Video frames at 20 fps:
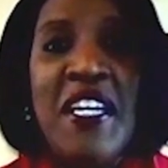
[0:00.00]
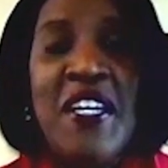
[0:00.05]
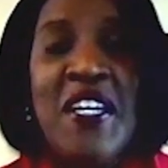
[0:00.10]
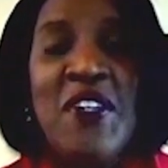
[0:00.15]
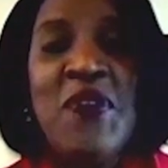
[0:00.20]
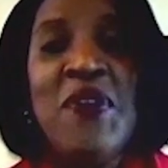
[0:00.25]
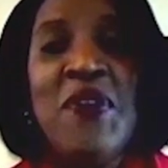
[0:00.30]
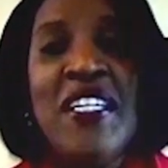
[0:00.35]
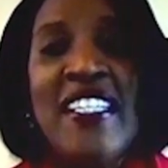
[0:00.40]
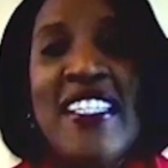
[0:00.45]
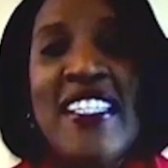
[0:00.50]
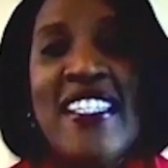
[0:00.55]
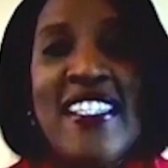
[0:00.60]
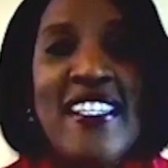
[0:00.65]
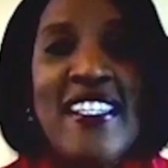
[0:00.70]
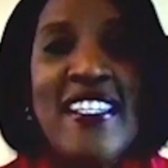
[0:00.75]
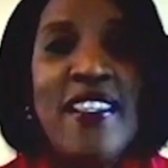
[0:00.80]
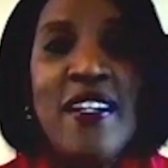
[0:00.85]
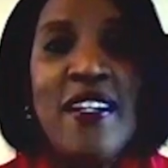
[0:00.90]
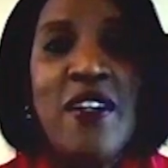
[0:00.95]
you can
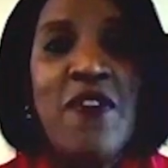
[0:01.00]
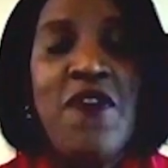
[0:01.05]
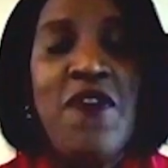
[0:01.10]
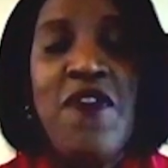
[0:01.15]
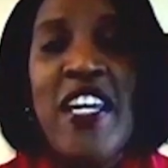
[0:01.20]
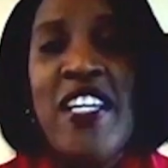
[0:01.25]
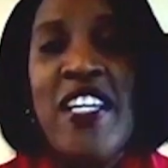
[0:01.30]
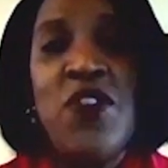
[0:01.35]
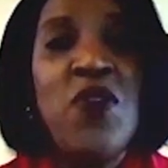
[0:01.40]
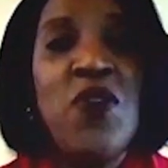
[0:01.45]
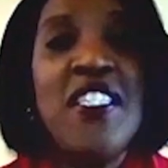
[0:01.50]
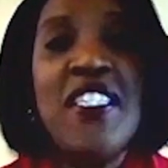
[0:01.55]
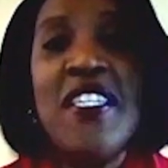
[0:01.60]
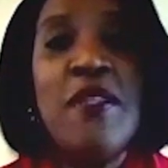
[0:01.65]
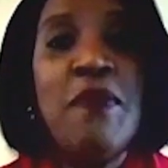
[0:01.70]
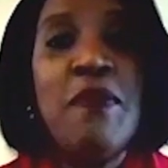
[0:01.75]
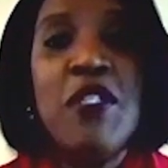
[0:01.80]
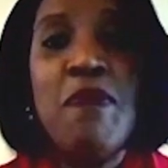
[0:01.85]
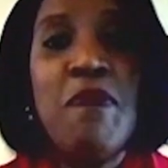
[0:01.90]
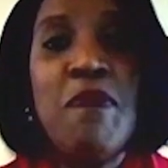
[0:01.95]
see their face, you can see
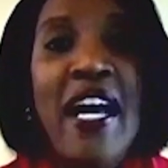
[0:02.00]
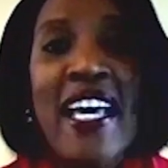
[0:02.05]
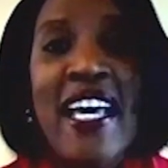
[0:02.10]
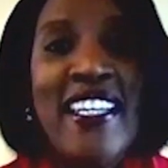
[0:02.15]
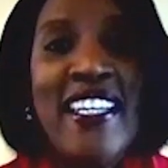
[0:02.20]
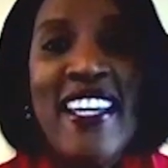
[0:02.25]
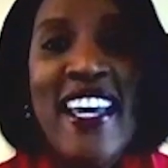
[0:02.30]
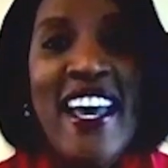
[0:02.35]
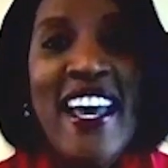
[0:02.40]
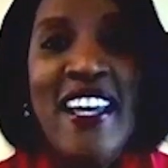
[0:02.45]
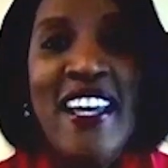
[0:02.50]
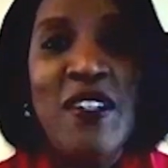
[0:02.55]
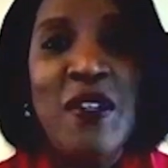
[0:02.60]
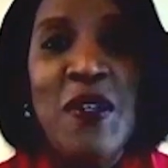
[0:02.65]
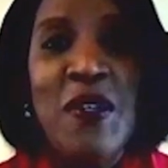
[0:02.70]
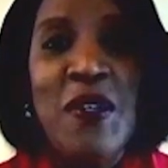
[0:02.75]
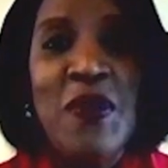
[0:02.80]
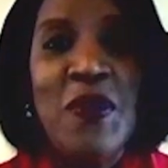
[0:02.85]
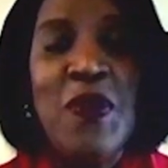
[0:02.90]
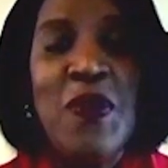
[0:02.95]
them smiling at
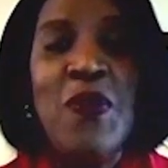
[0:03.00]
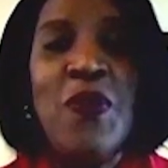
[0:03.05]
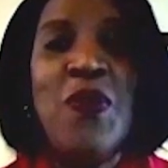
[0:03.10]
you,